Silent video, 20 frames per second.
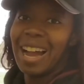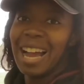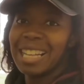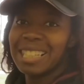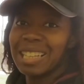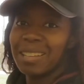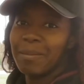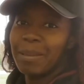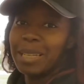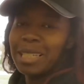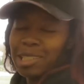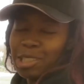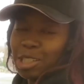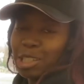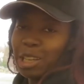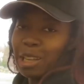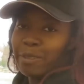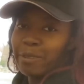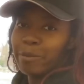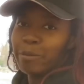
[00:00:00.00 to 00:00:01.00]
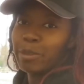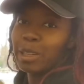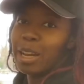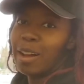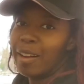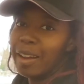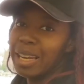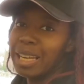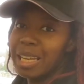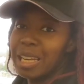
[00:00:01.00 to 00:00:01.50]
as I mentioned, I've
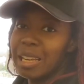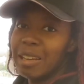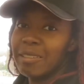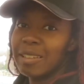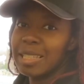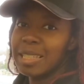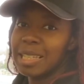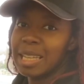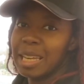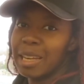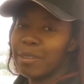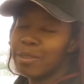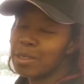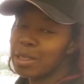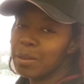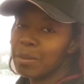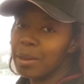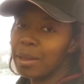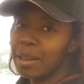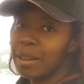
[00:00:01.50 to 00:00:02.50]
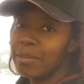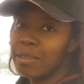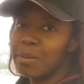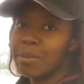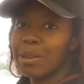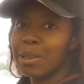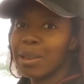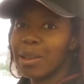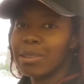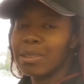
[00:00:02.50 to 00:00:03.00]
kindly received some lovely
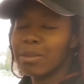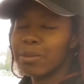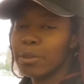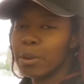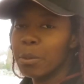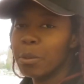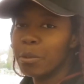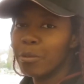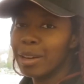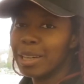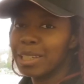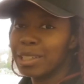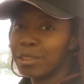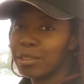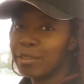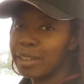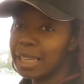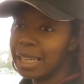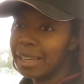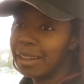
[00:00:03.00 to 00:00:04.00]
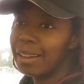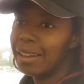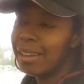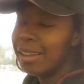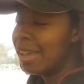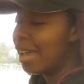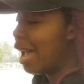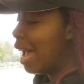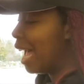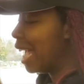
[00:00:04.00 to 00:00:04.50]
products from Red Gorilla,
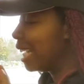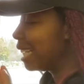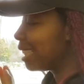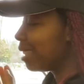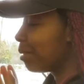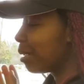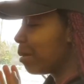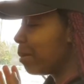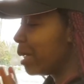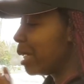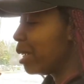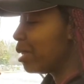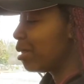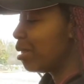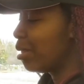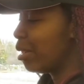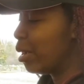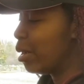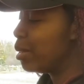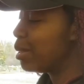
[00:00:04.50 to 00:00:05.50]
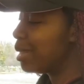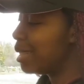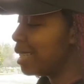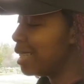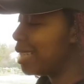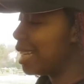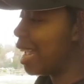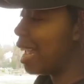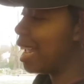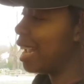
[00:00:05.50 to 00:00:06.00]
and I'm going to be using those
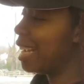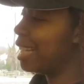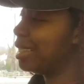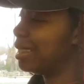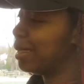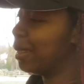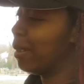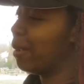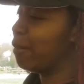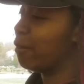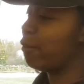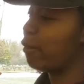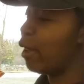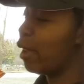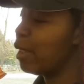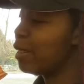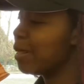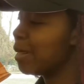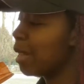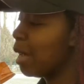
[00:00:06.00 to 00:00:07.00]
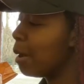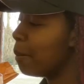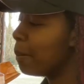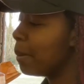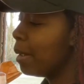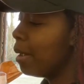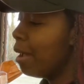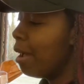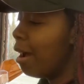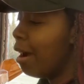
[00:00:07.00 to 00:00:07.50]
today. So first up,
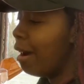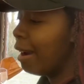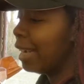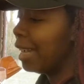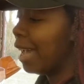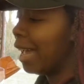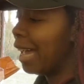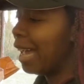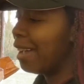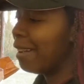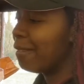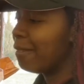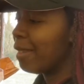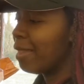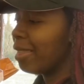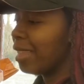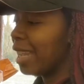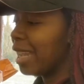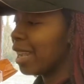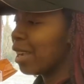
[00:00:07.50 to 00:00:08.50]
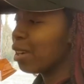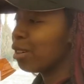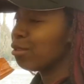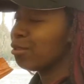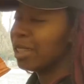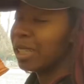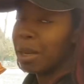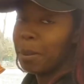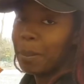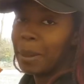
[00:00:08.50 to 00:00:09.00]
I have the
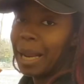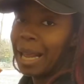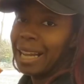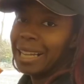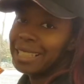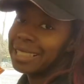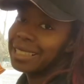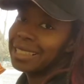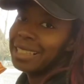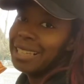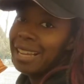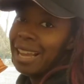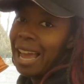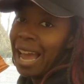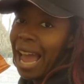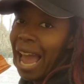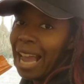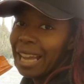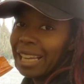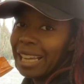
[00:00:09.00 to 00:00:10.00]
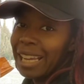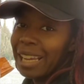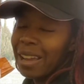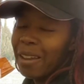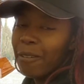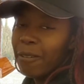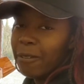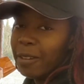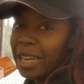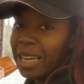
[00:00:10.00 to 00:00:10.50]
Gorilla Plus hanging
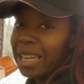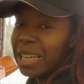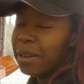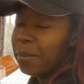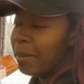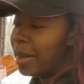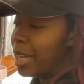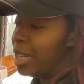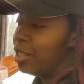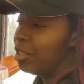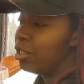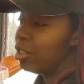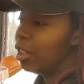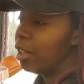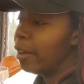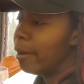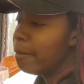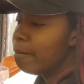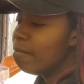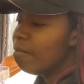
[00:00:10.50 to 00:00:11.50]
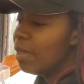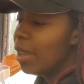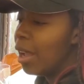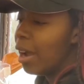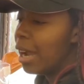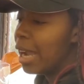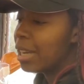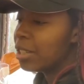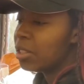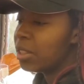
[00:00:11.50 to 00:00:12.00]
feed manger.
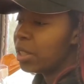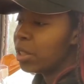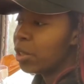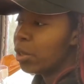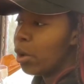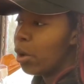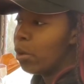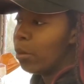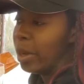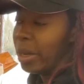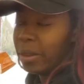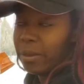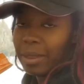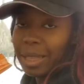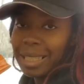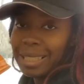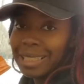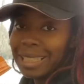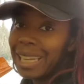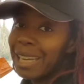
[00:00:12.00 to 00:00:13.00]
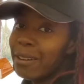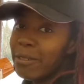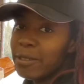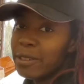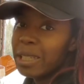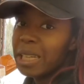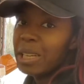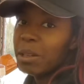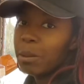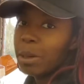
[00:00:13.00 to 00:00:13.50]
I actually got one of these
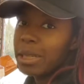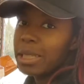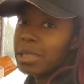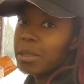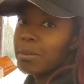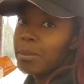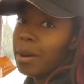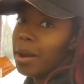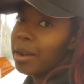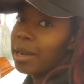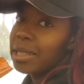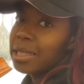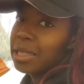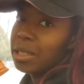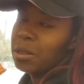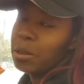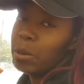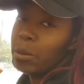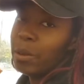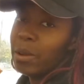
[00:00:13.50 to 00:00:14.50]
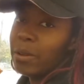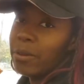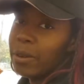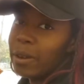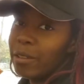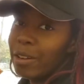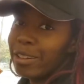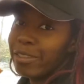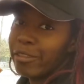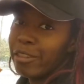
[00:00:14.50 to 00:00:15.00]
gifted when I did some marketing with
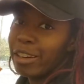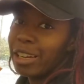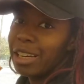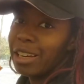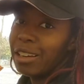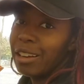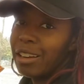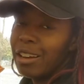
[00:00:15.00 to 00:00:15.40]
Red Gorilla